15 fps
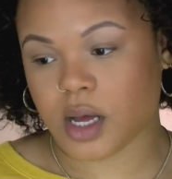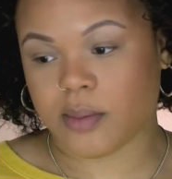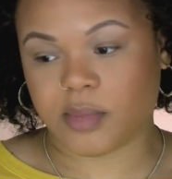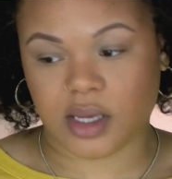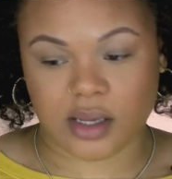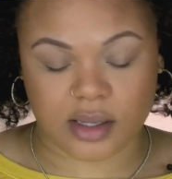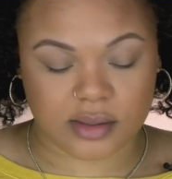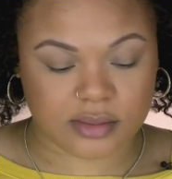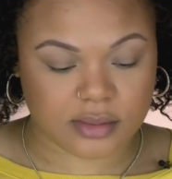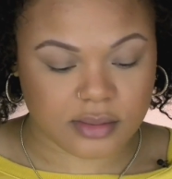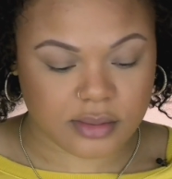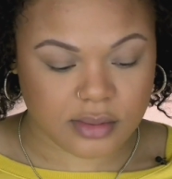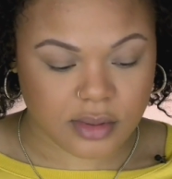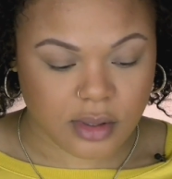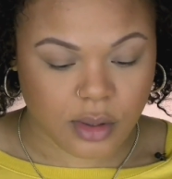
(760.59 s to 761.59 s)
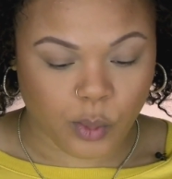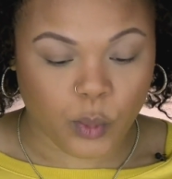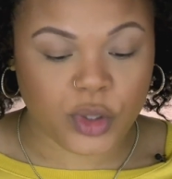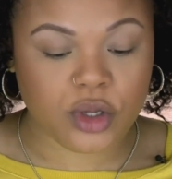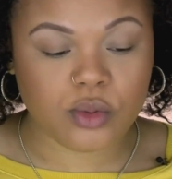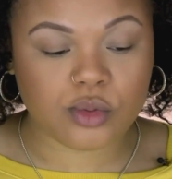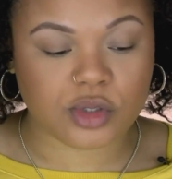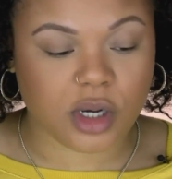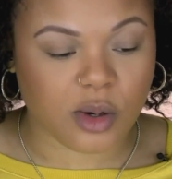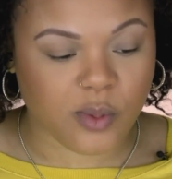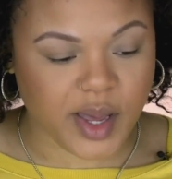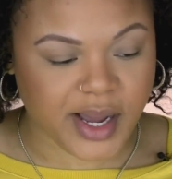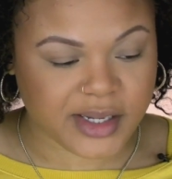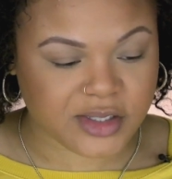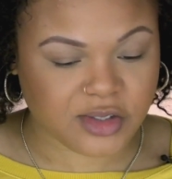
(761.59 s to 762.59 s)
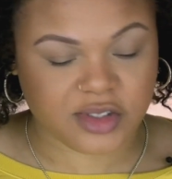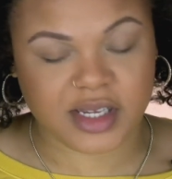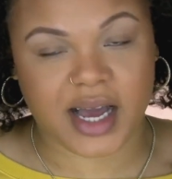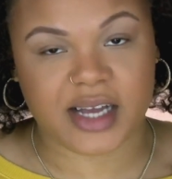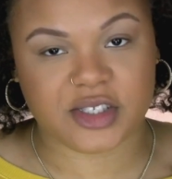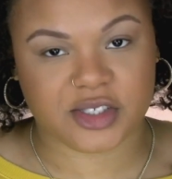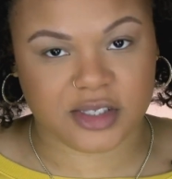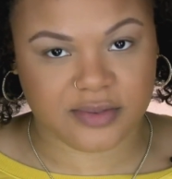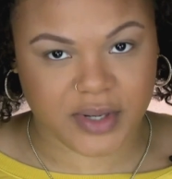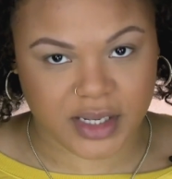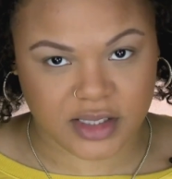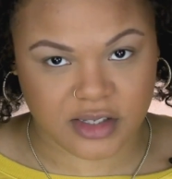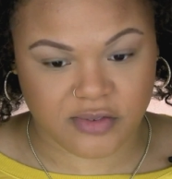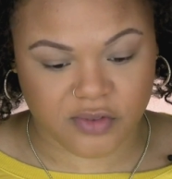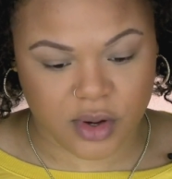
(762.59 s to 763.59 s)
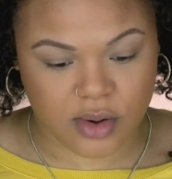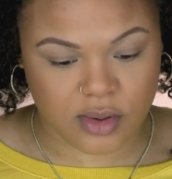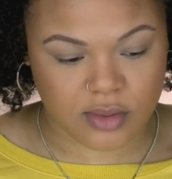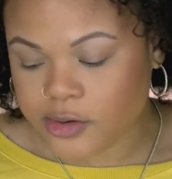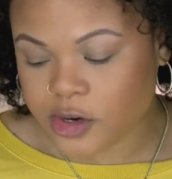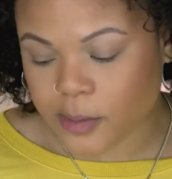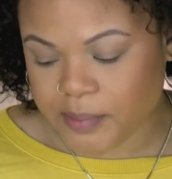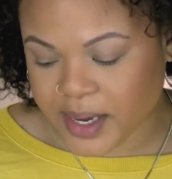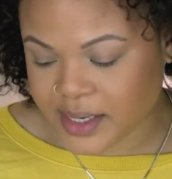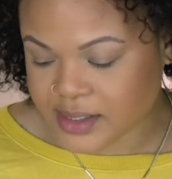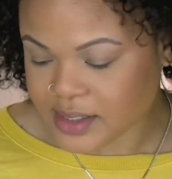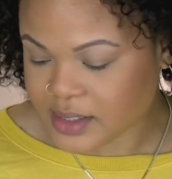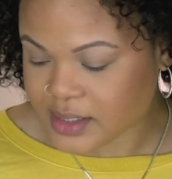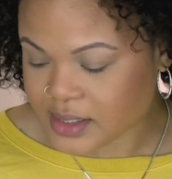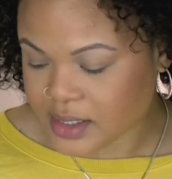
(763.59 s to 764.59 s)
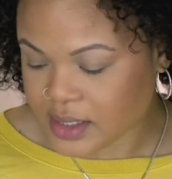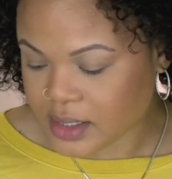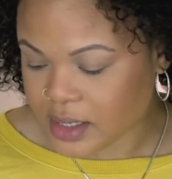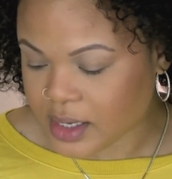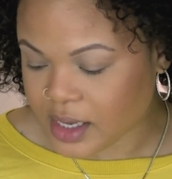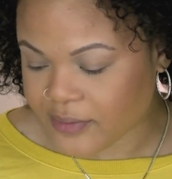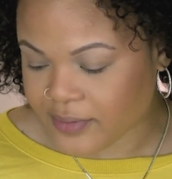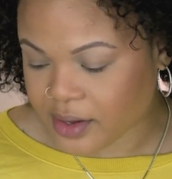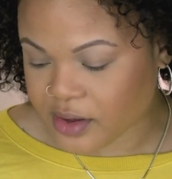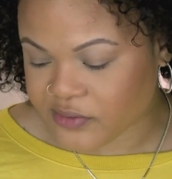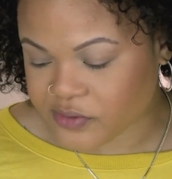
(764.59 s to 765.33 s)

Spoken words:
I mean, when you don't exercise your right to vote, you're basically giving a